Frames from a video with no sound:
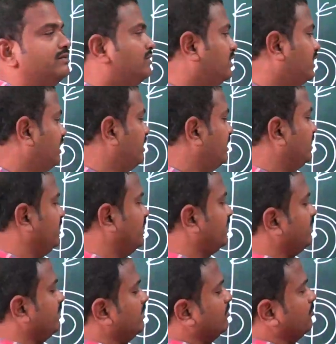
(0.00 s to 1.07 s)
Okay, here
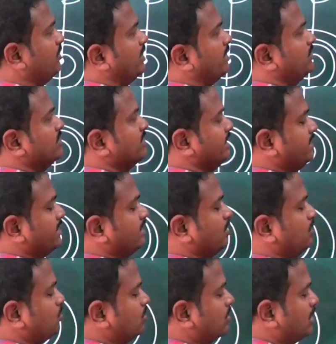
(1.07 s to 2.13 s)
we are using
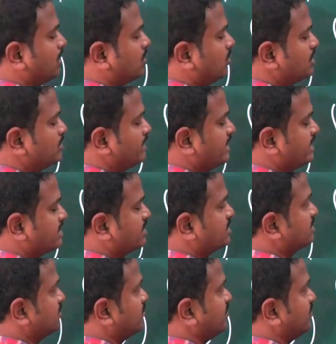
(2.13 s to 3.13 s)
two control springs,